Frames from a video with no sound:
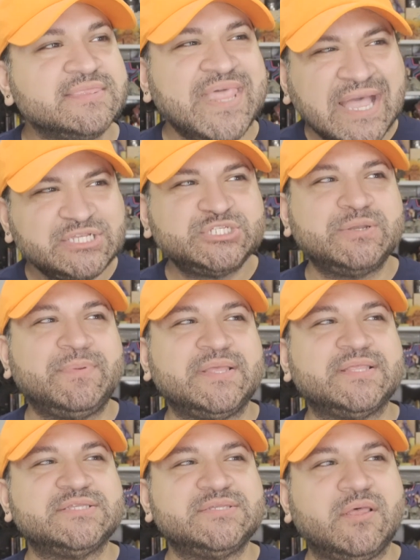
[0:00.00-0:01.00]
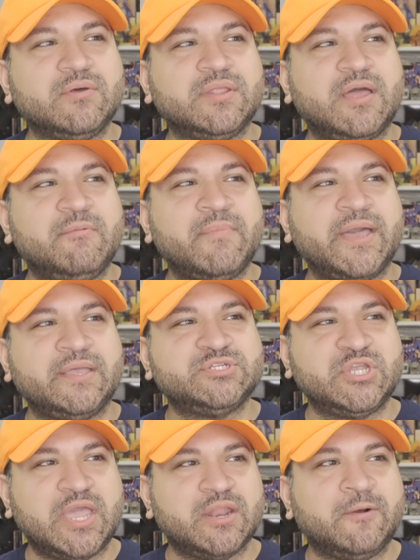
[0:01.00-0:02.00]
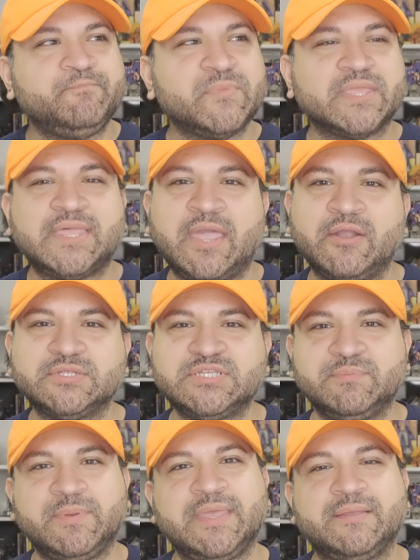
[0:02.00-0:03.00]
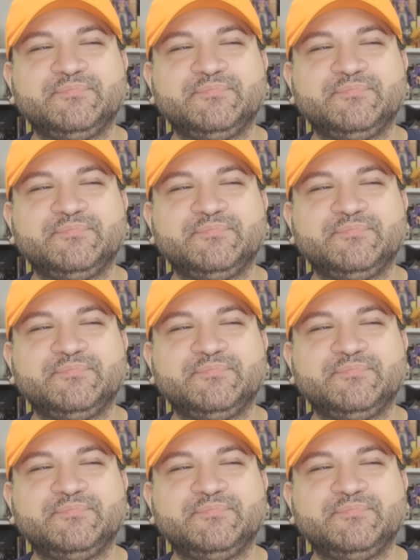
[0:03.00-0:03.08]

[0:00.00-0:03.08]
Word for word: That should be the slogan of my channel. Guaranteed